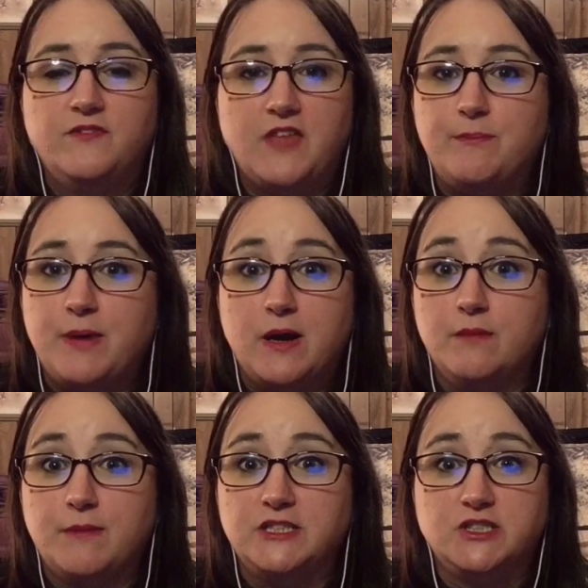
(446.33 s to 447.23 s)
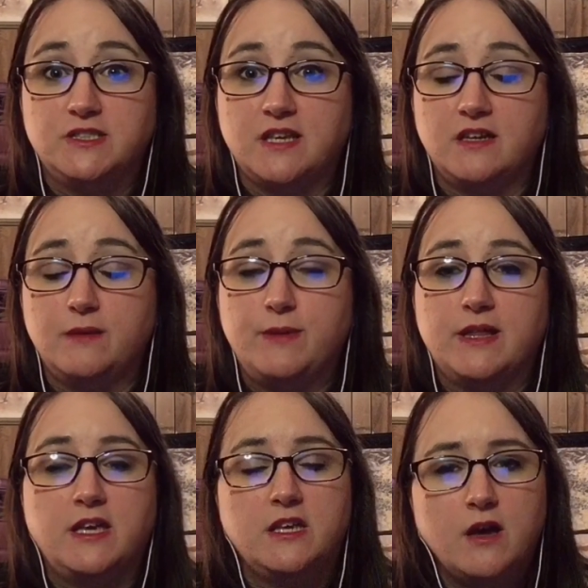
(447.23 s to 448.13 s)
that parent might just suddenly be
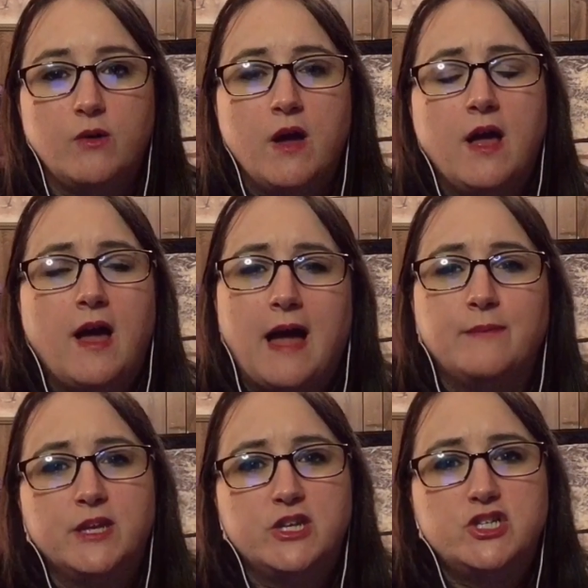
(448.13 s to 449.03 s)
like, I'm going